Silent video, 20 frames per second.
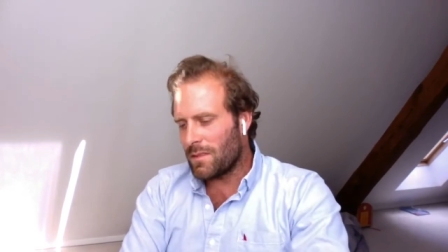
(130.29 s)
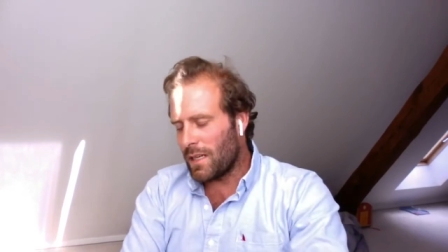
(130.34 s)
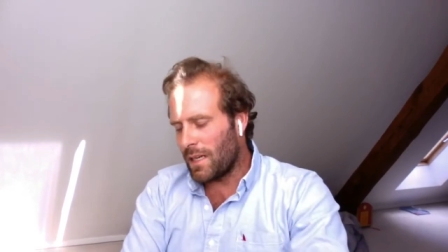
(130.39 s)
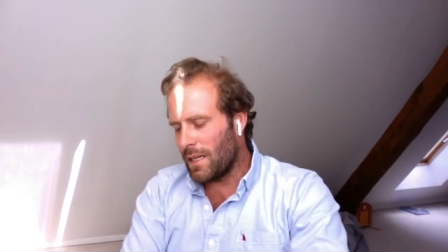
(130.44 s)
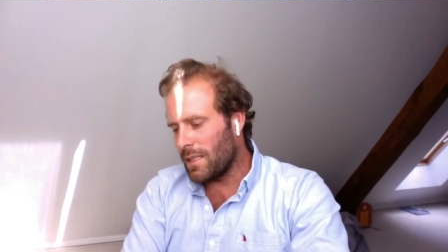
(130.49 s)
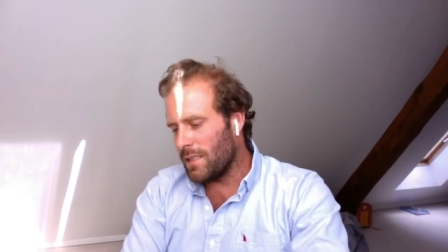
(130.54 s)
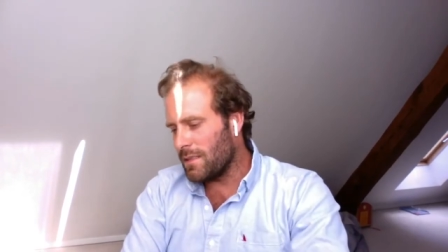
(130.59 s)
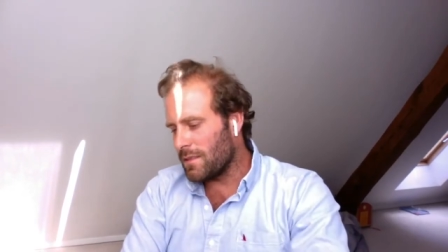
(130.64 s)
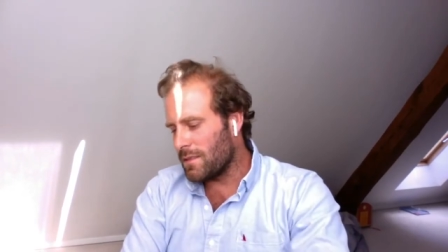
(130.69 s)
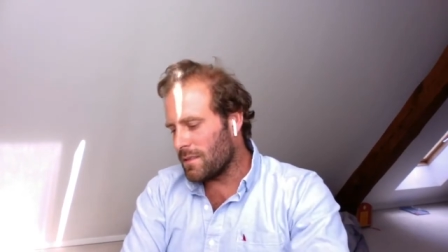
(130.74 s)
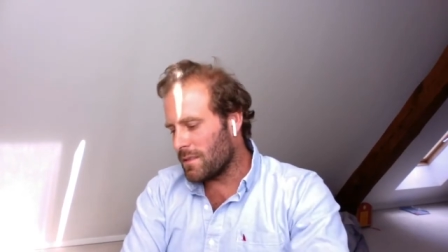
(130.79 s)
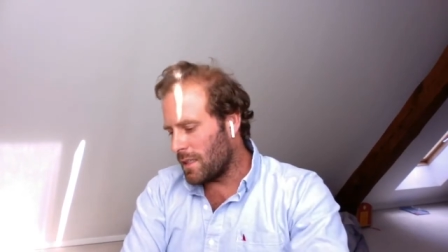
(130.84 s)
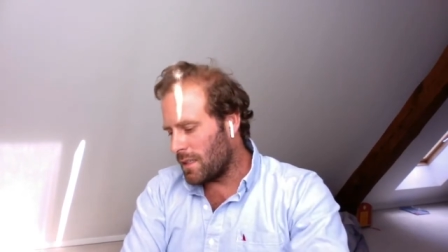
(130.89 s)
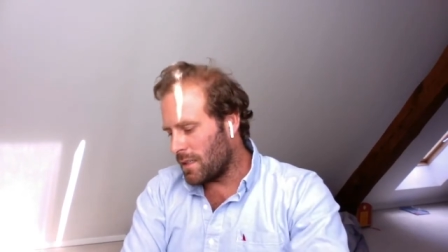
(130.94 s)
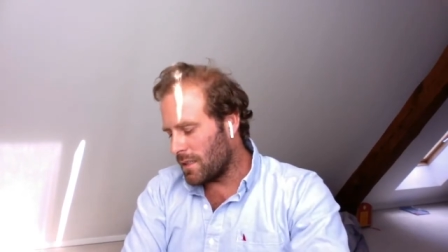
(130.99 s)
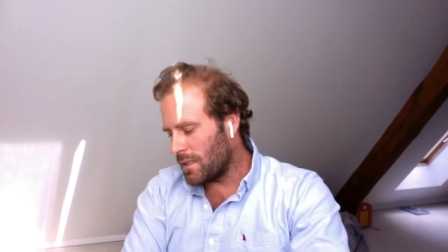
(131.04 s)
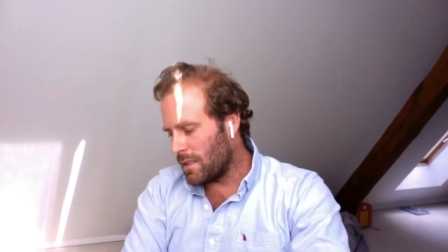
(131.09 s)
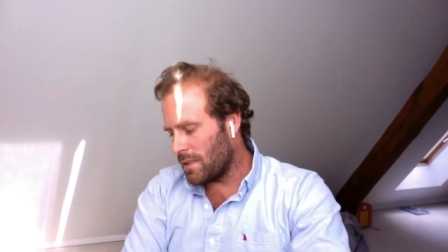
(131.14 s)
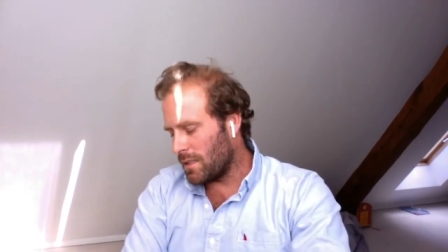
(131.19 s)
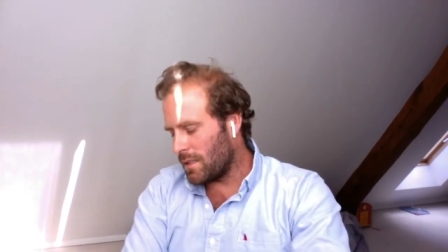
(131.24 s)
science
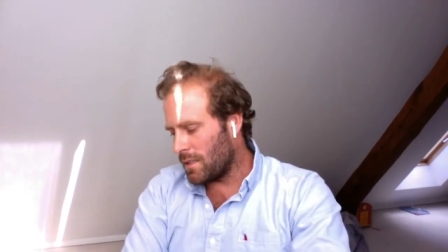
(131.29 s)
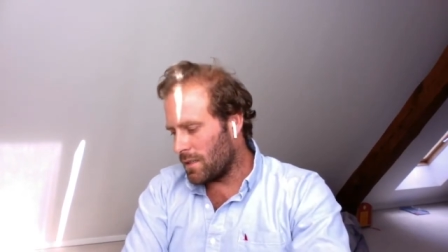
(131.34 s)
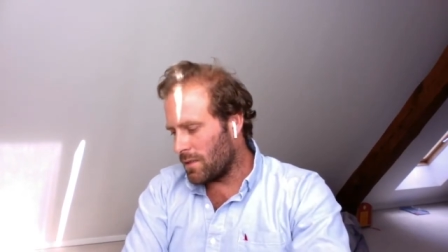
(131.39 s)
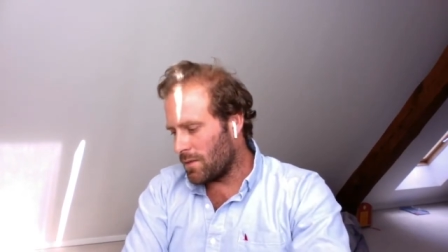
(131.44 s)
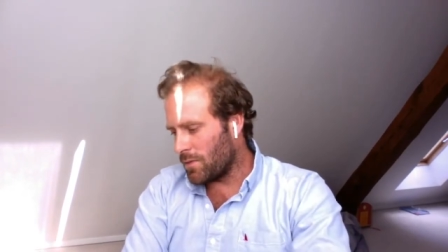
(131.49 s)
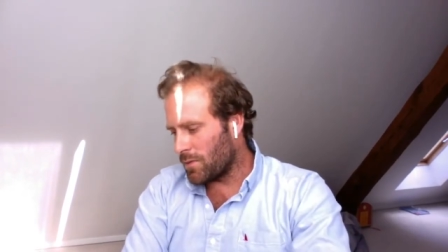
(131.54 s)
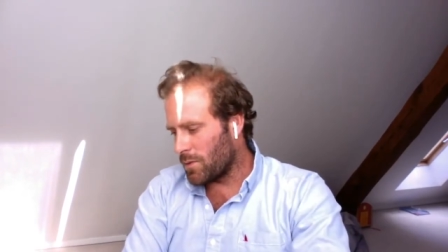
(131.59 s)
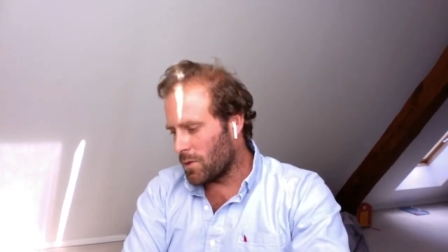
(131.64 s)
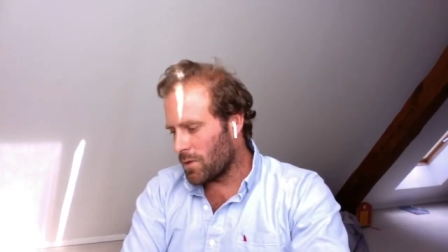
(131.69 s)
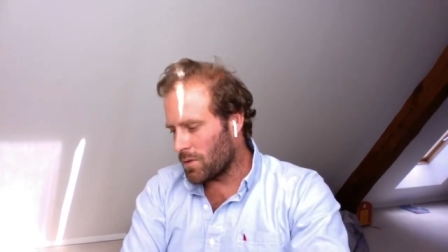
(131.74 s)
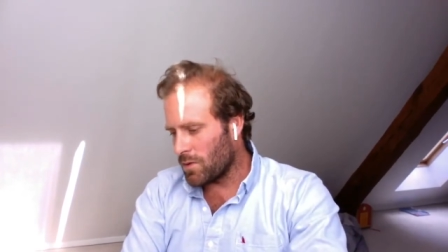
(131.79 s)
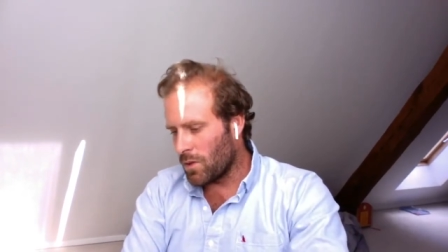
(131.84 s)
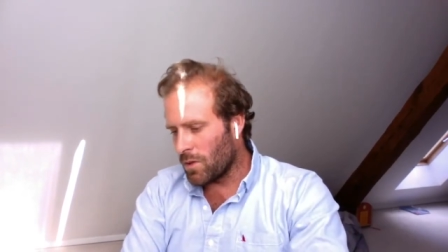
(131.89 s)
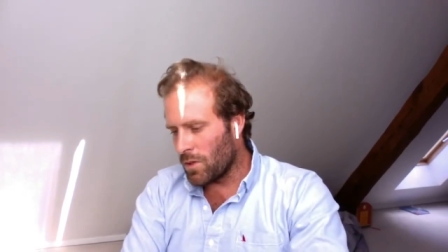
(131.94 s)
and of course